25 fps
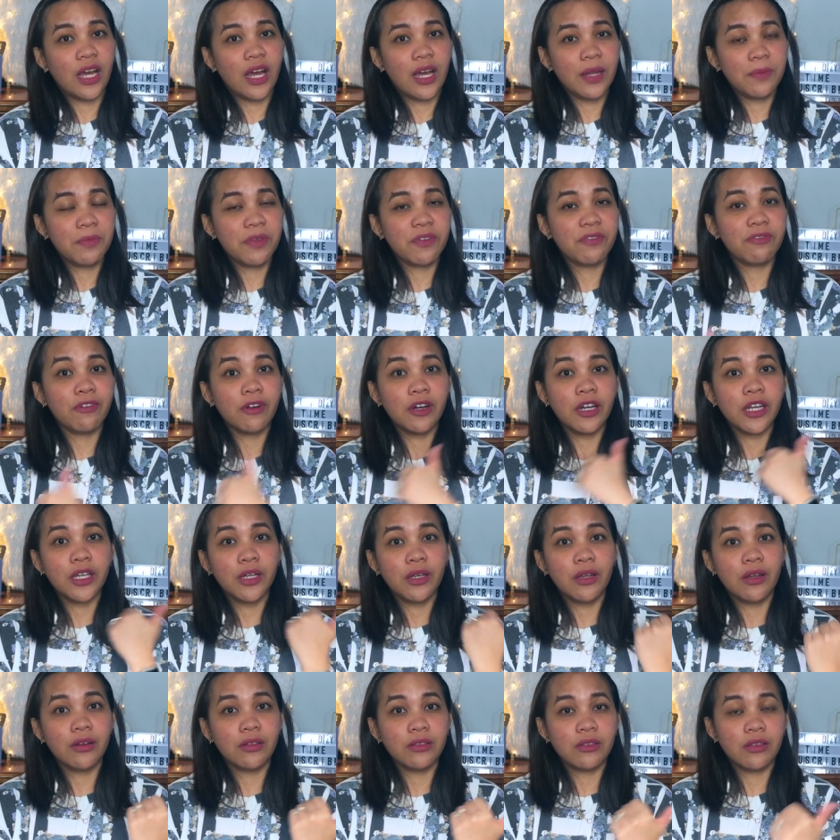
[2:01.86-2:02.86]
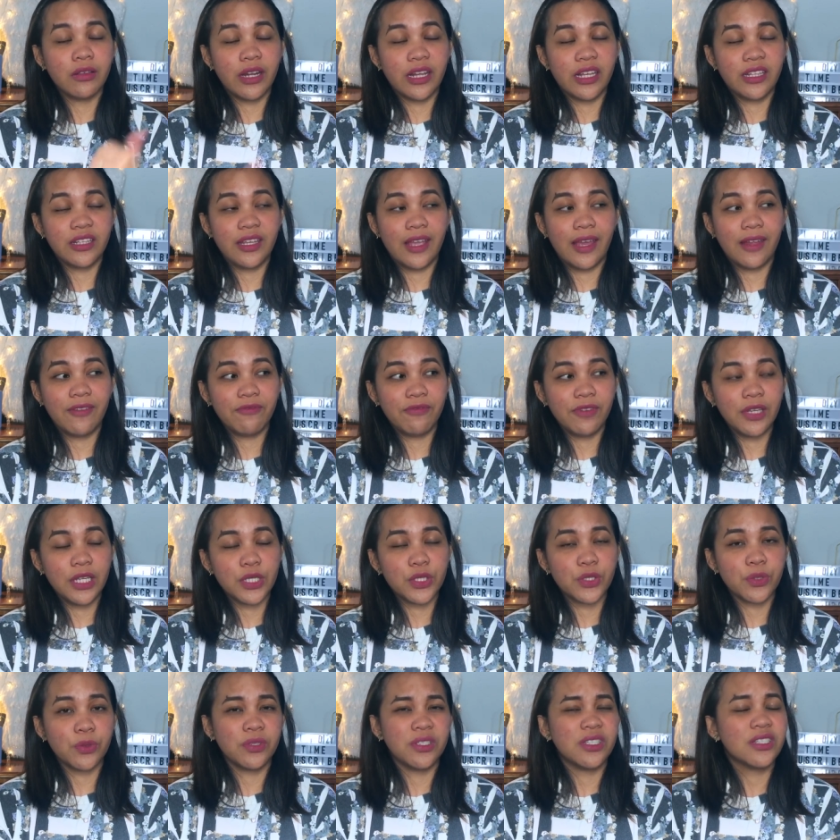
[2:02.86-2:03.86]
done before you go to the DMV.
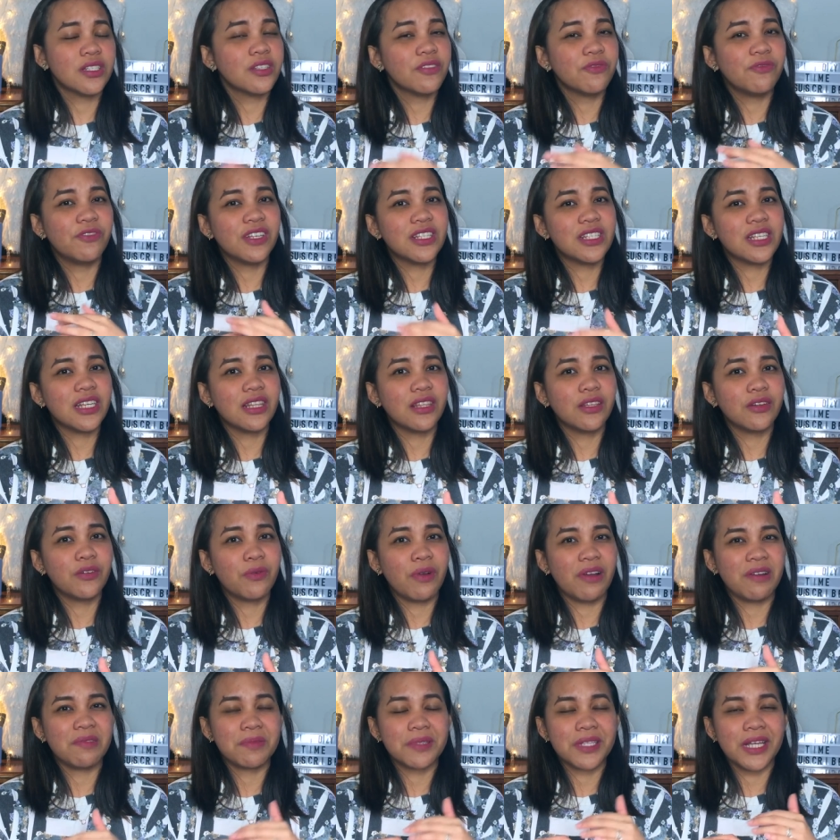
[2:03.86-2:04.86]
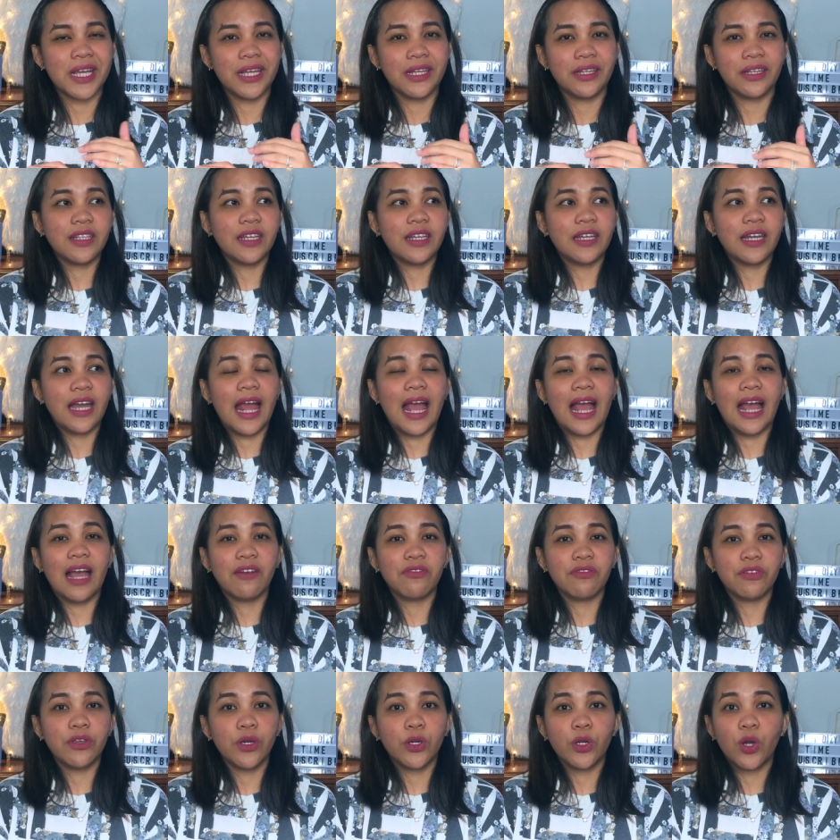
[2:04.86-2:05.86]
So just visit their website, then
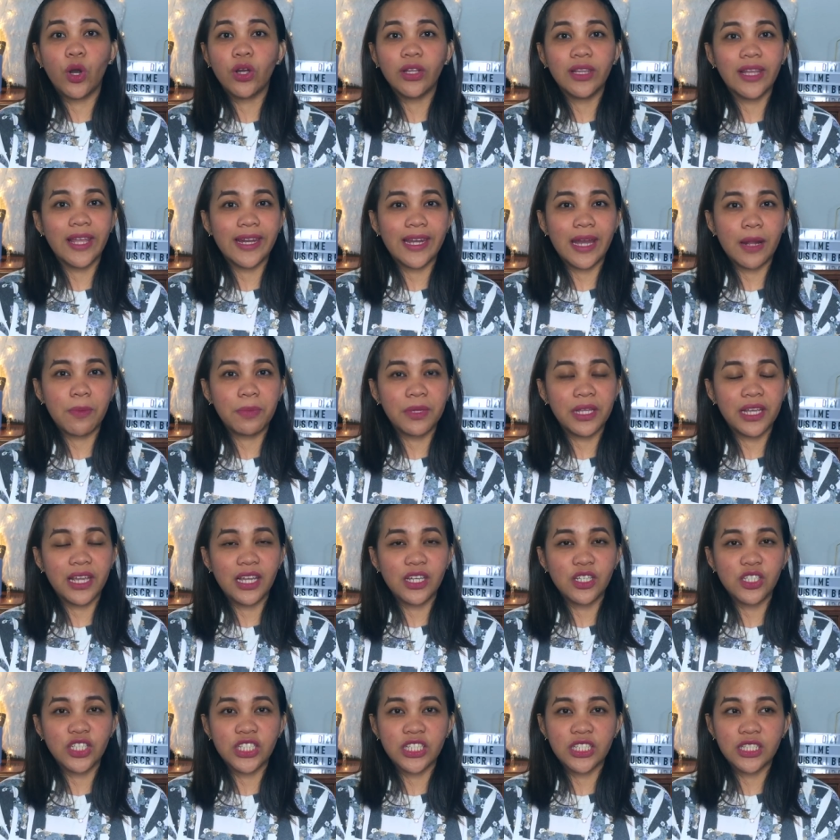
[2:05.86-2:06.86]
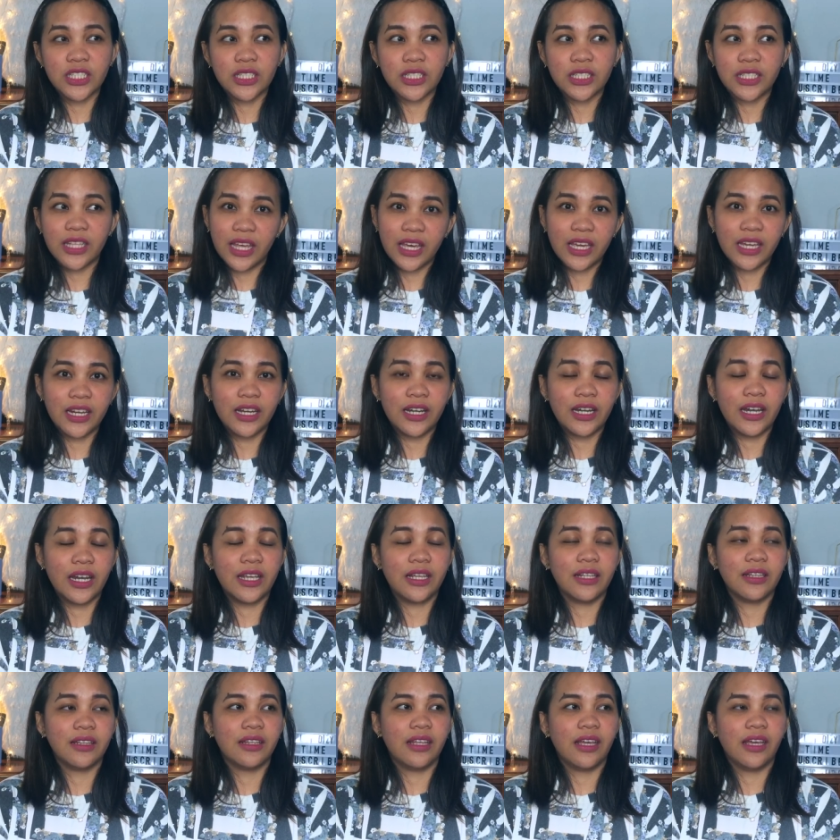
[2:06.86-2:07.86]
have your online application there,
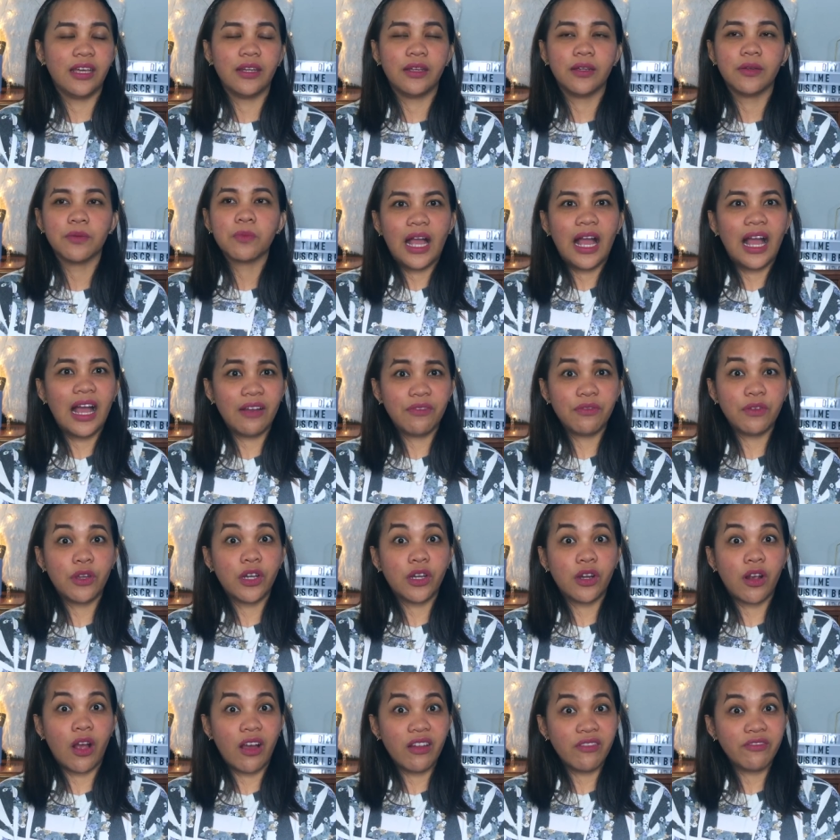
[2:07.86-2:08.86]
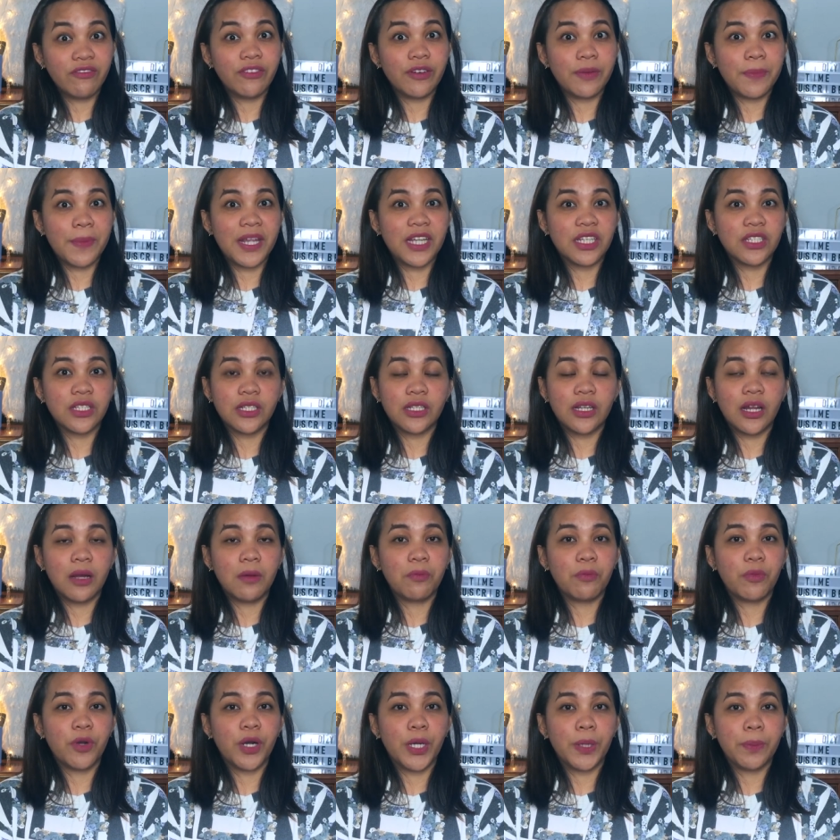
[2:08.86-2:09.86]
and then have your confirmation
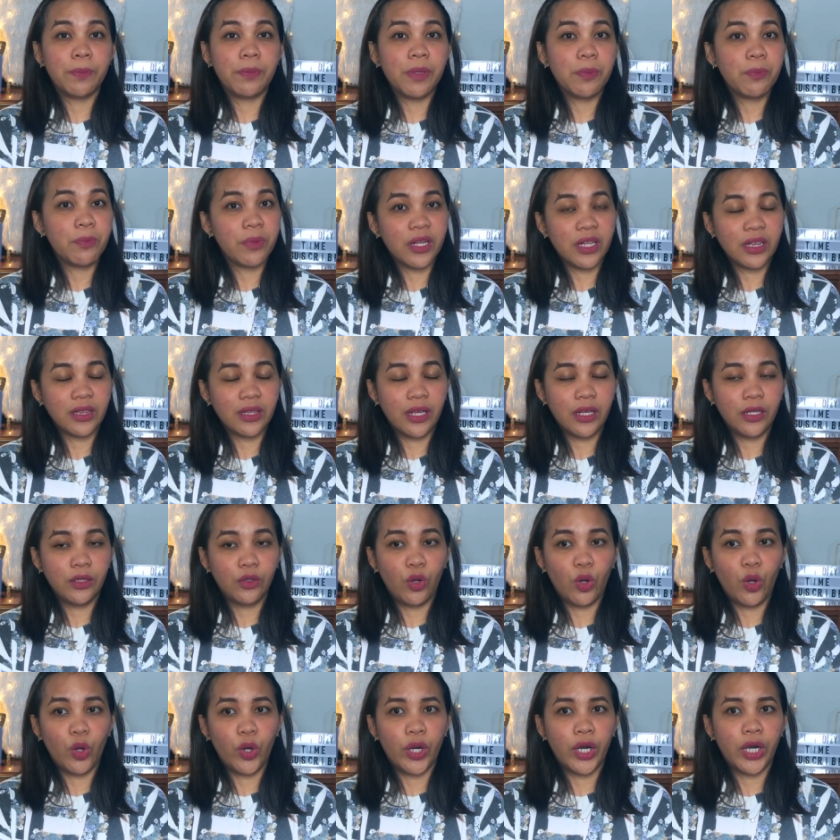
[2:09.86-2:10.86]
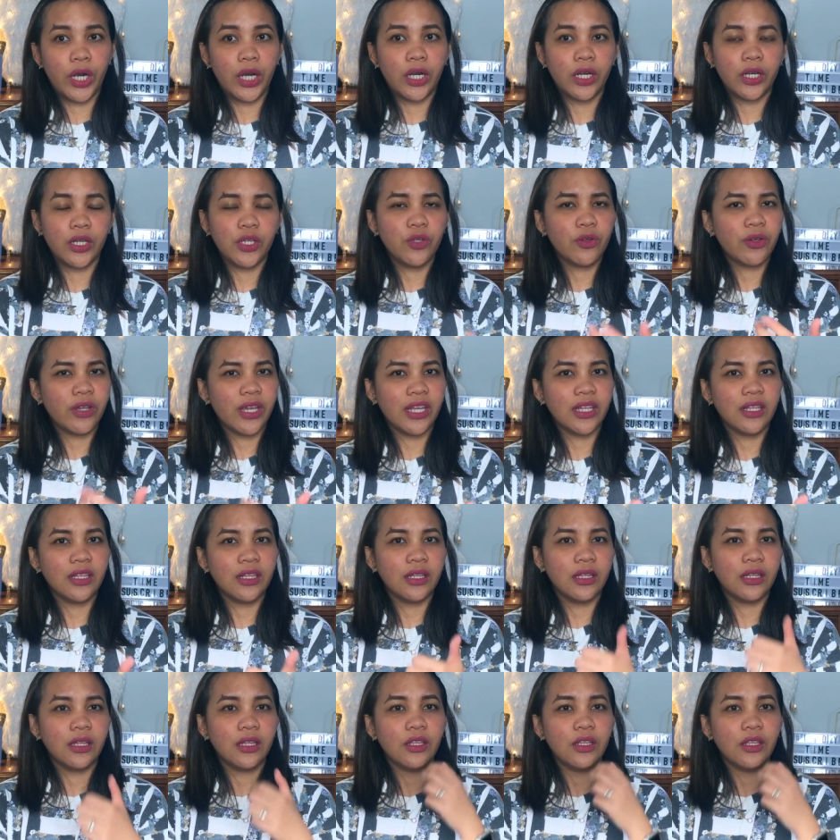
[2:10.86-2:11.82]
number be printed, or you can